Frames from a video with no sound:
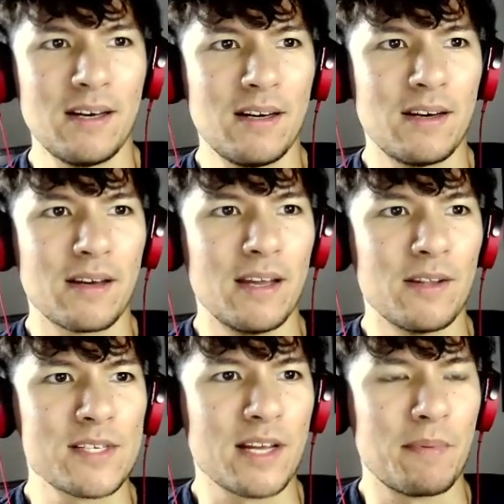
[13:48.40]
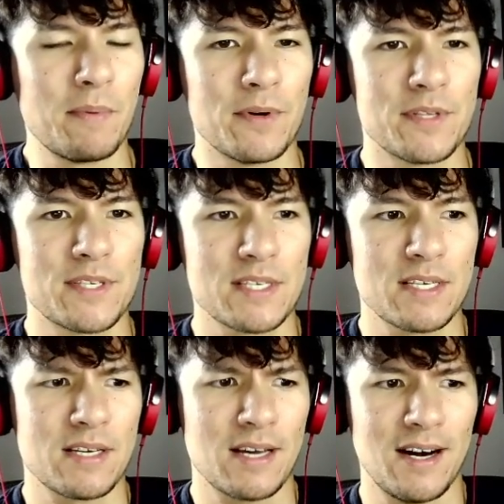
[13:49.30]
It looks like the opponent's
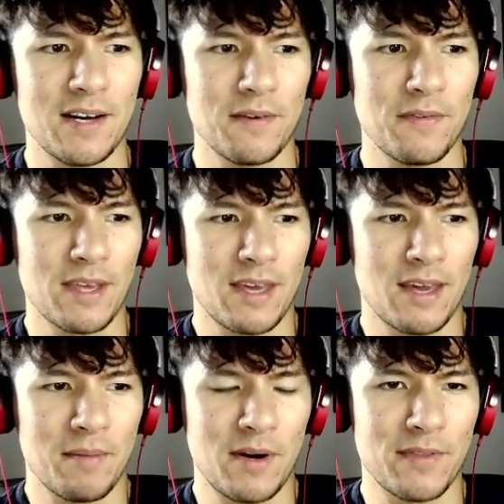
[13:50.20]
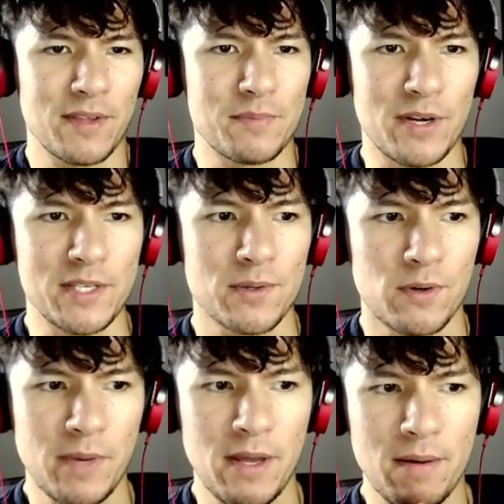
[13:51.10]
kind of thinking about this Brainstorm here.